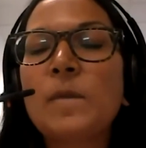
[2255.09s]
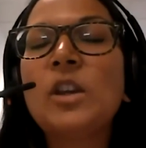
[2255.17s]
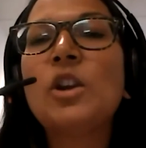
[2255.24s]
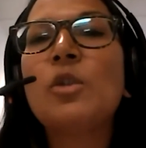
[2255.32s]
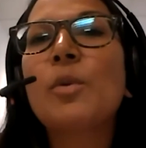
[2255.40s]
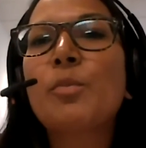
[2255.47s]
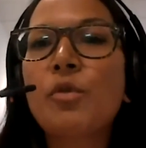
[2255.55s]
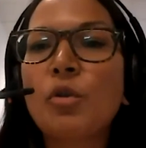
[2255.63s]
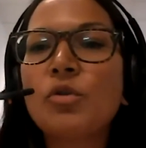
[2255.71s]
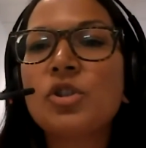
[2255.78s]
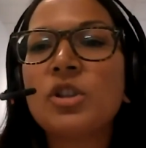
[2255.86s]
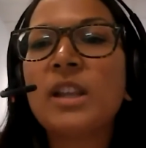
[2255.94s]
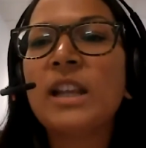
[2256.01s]
you know,
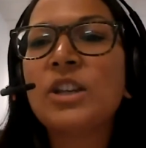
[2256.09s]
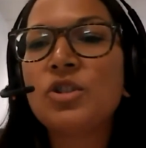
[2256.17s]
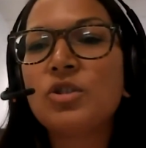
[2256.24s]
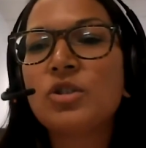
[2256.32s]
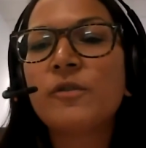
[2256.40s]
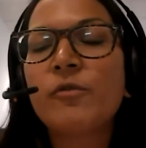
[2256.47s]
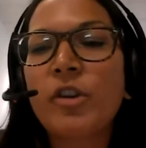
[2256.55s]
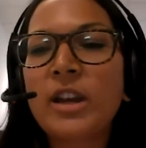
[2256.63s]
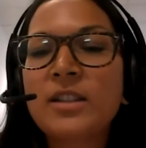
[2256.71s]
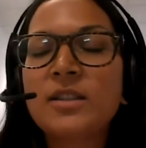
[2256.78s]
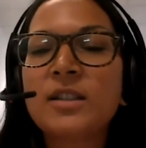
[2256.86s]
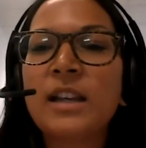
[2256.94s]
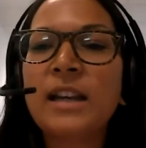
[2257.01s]
approaching the issues of
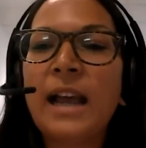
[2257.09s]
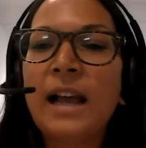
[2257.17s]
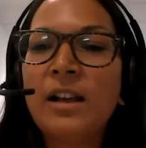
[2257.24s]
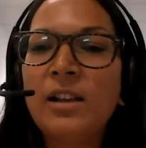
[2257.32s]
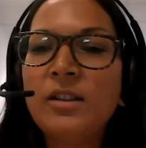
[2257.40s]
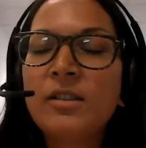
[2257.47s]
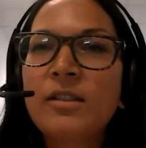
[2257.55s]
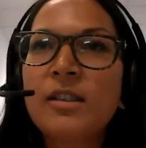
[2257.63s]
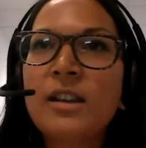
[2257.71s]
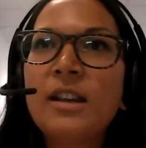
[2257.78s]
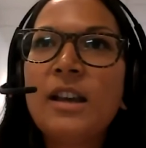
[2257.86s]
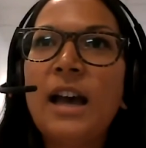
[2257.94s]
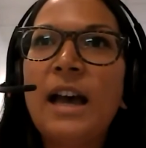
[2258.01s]
race and health,
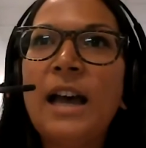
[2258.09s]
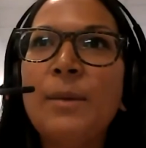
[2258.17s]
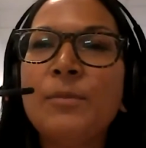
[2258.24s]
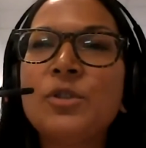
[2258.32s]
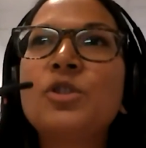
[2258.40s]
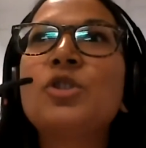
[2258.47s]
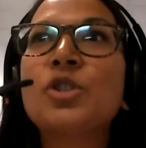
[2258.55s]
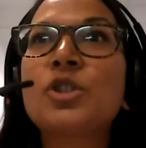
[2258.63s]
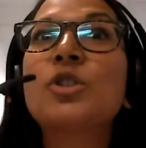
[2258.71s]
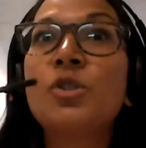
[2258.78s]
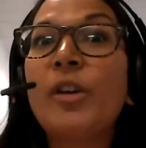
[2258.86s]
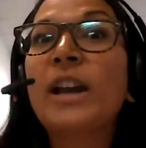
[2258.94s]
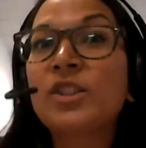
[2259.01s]
just
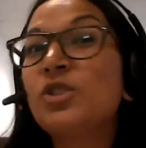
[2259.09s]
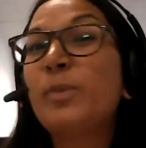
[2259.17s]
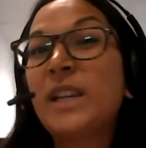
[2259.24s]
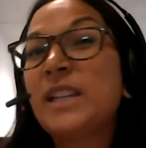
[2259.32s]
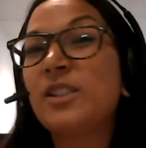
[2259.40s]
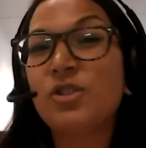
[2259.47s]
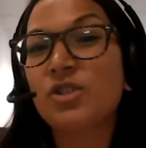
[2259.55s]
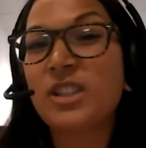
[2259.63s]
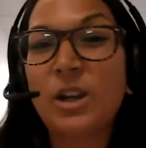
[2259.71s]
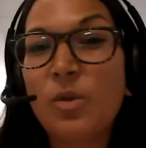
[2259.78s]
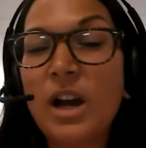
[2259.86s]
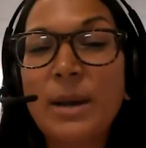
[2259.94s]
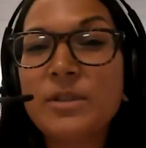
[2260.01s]
basically just
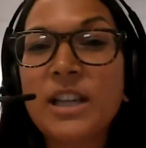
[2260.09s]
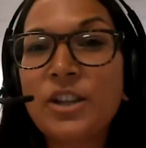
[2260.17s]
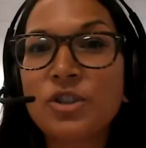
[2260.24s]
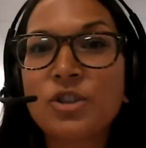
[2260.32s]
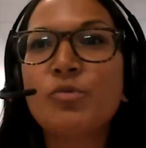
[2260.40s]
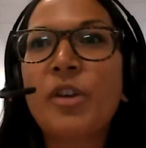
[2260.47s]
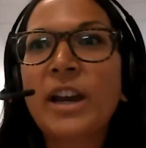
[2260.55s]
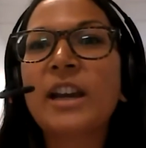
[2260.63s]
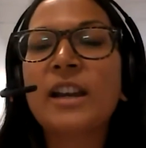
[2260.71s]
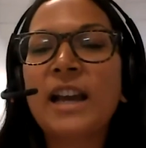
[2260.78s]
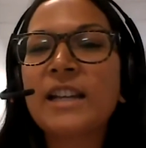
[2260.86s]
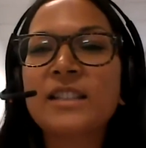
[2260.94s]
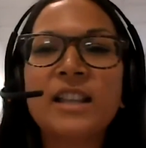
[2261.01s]
saying what I'm saying, just
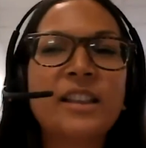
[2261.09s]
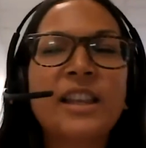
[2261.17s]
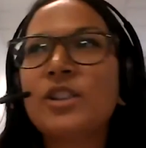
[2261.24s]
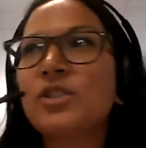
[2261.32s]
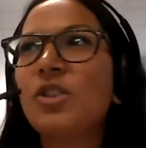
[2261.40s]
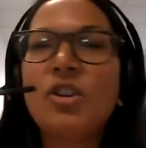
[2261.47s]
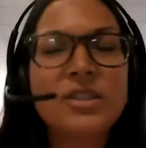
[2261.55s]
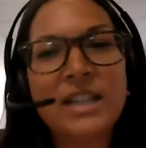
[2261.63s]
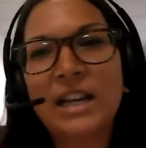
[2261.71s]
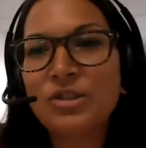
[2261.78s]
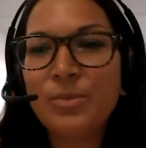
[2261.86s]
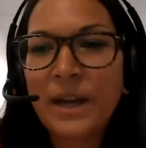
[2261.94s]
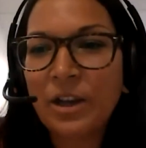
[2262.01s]
recognizing that things aren't
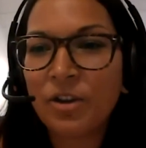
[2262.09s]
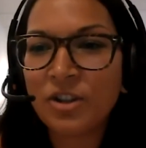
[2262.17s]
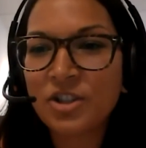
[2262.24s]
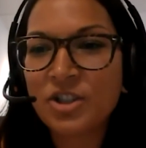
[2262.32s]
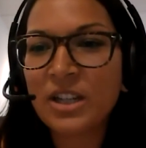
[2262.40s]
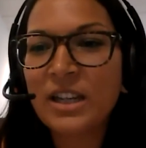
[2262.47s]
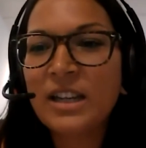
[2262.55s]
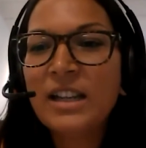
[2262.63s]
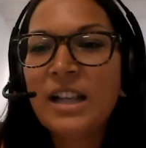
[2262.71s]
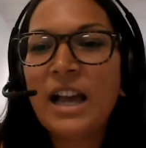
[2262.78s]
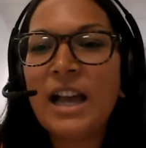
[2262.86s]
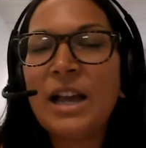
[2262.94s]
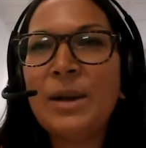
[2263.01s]
down to biology,
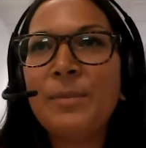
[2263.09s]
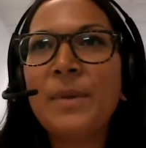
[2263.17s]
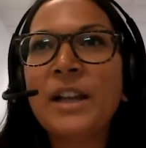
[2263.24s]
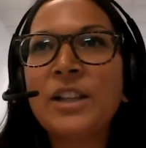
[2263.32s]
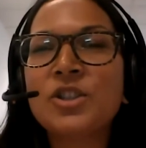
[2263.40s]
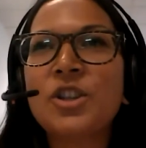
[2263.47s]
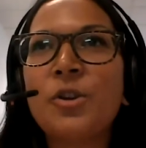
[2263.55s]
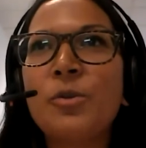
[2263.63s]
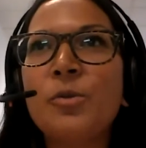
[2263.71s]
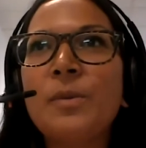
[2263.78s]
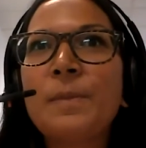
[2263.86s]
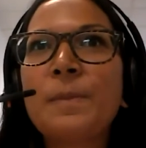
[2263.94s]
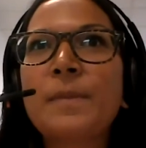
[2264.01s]
and
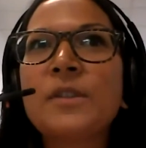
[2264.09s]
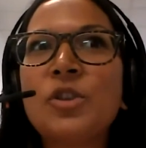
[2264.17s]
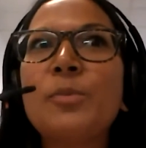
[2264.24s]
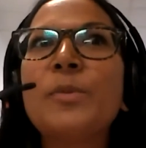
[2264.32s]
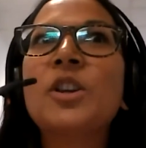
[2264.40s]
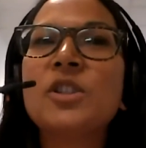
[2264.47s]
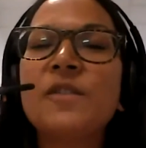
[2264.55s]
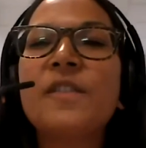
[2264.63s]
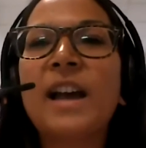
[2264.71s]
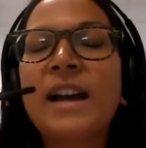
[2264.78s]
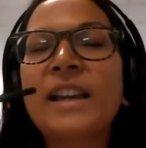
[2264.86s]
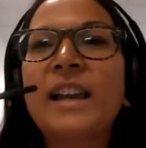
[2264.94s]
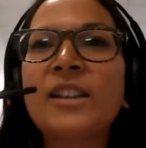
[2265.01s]
so because of
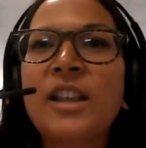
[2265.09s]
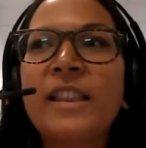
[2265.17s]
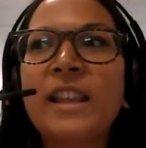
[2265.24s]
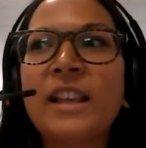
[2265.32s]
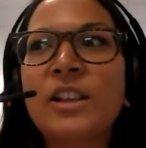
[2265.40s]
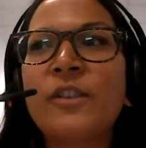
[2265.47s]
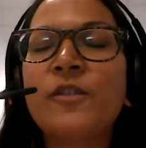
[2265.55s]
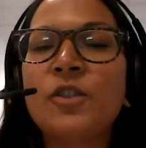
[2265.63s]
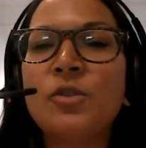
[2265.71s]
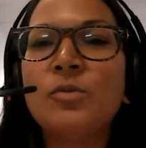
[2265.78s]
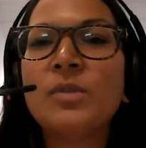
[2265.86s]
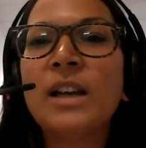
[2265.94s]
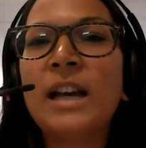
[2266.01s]
that, yeah, I think a
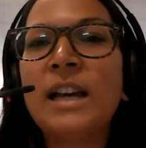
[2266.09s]
few